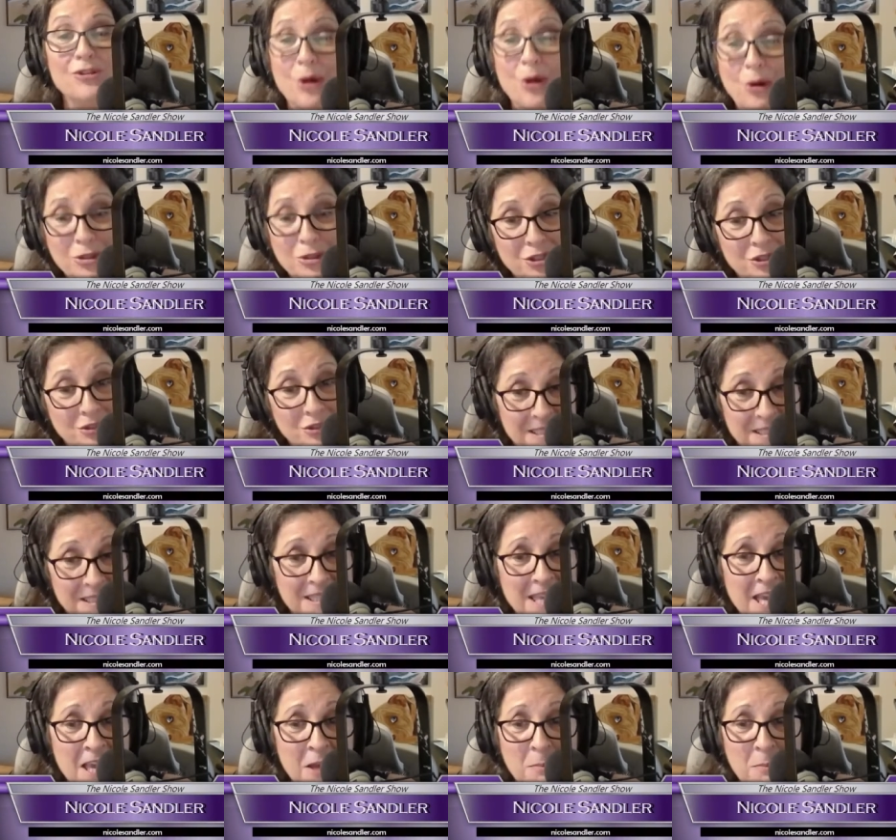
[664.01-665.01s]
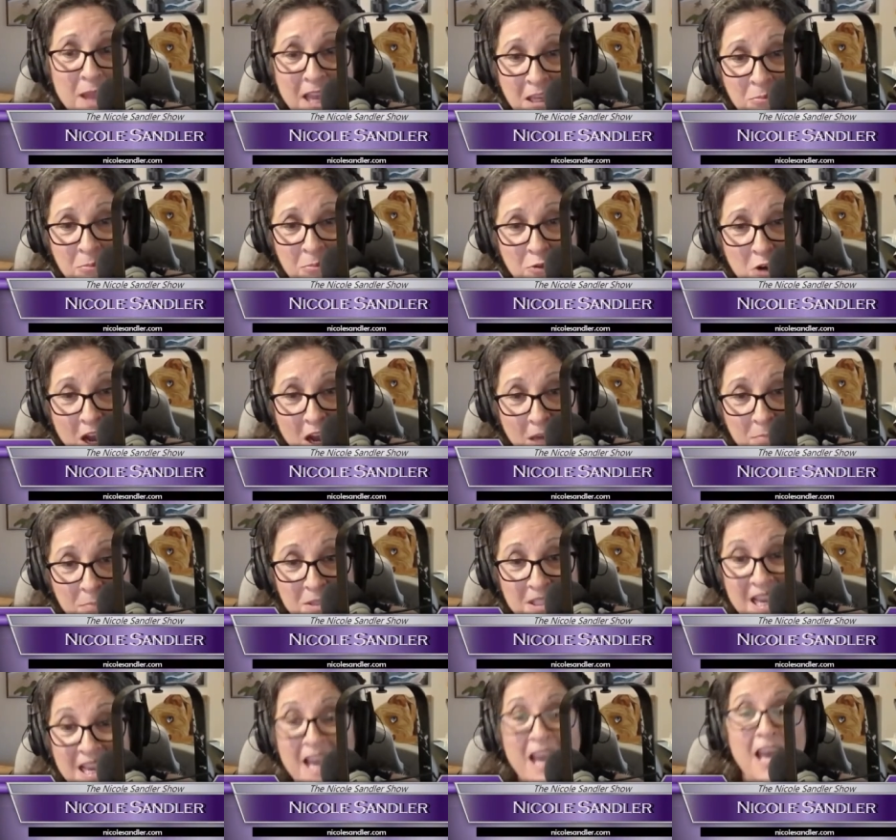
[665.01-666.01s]
soldiers as campaign
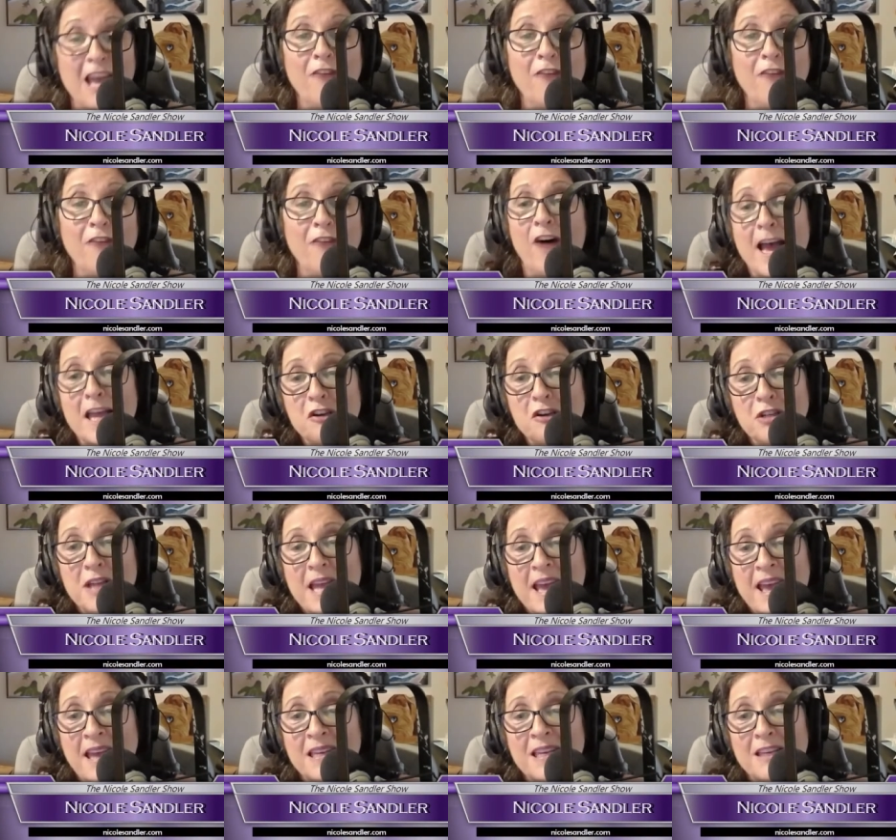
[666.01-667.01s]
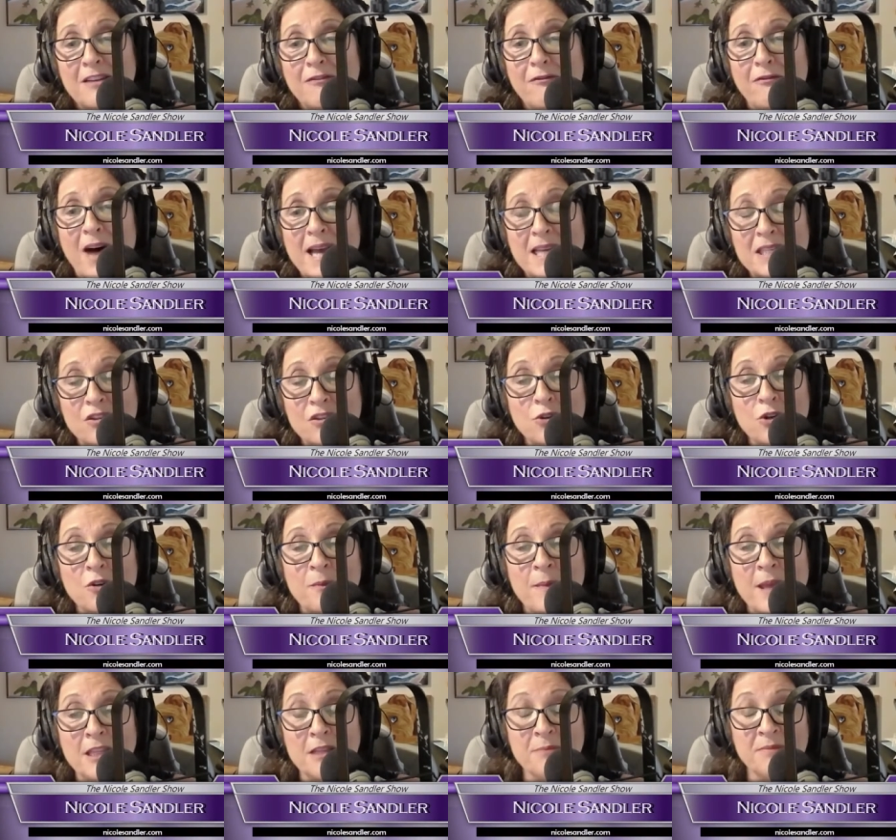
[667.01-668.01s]
props. He fired any advisor
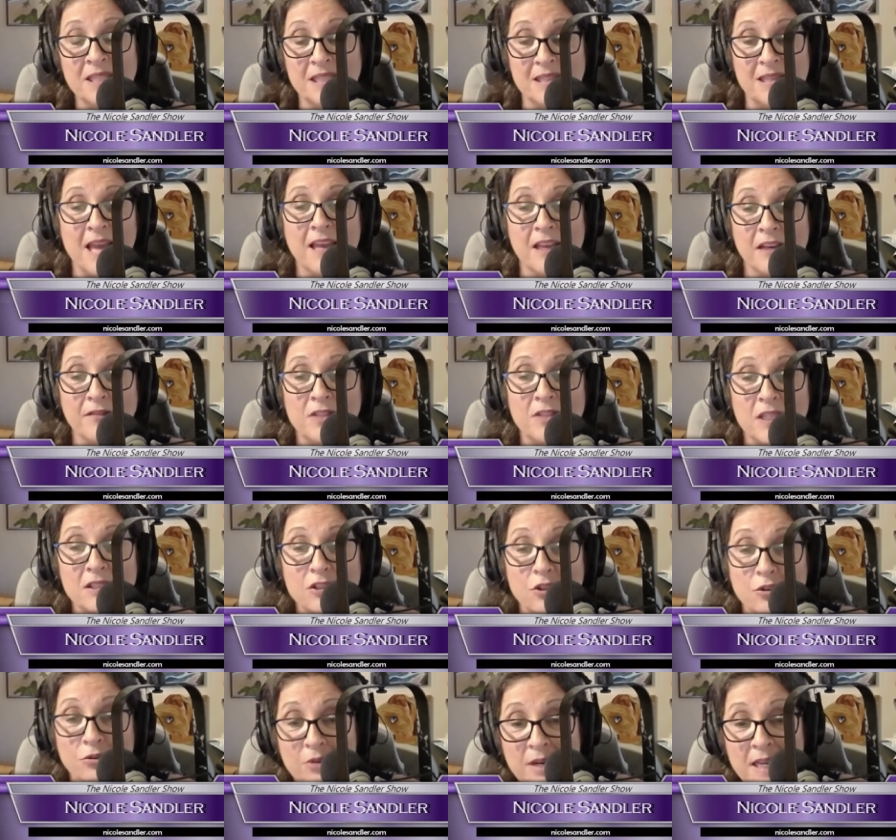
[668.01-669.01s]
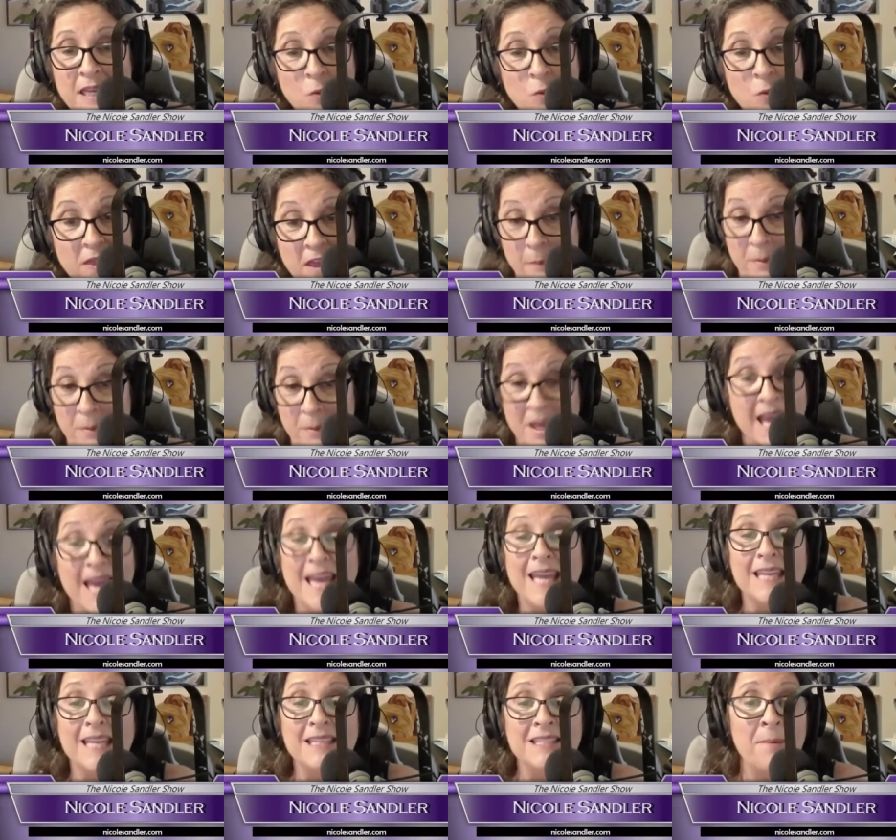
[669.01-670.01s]
who made the mistake of disagreeing with him.
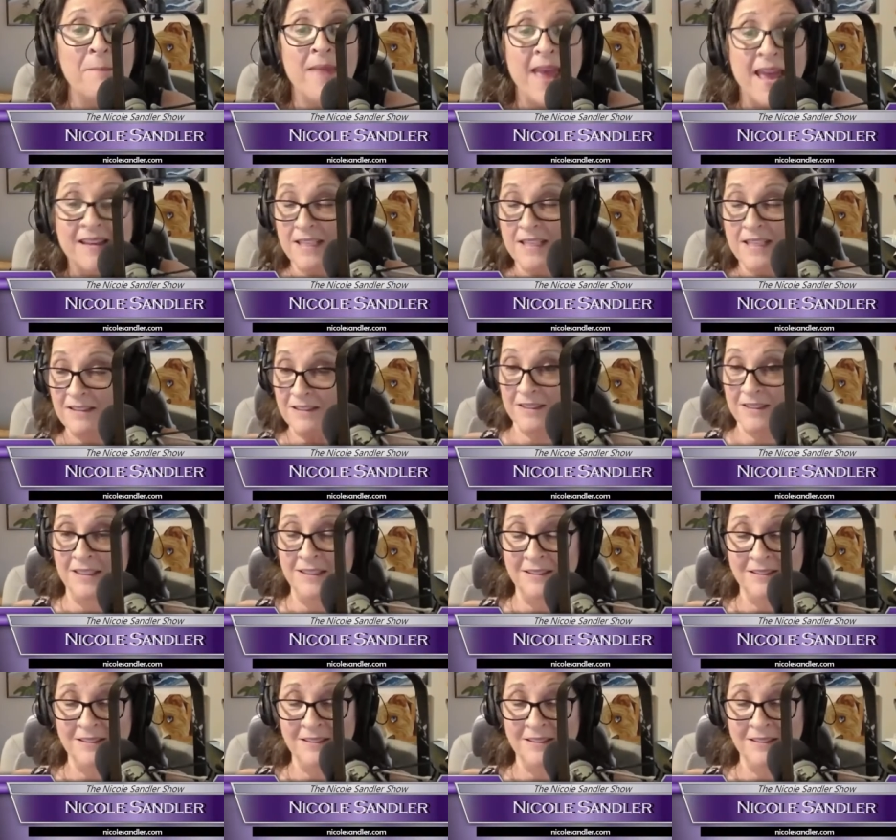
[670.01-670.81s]
He demanded